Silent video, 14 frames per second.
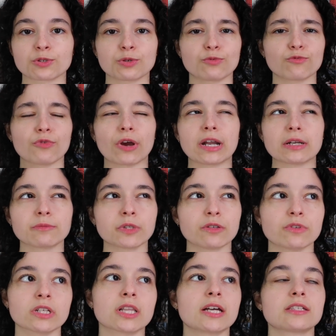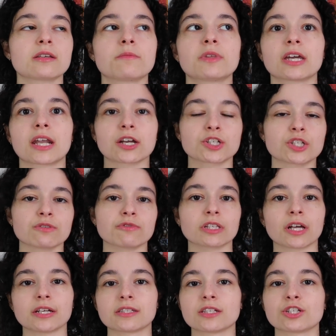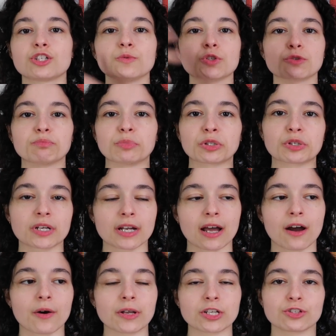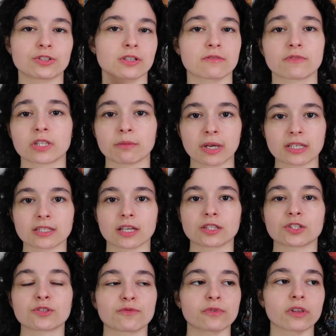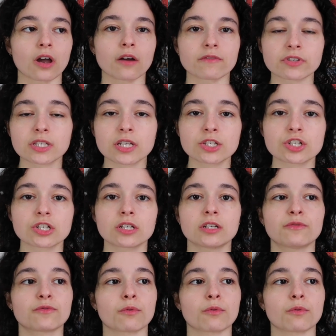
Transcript: She would randomly realize something, and as she realized it, she would just blurt it out, and it just didn't really make sense for the conversation,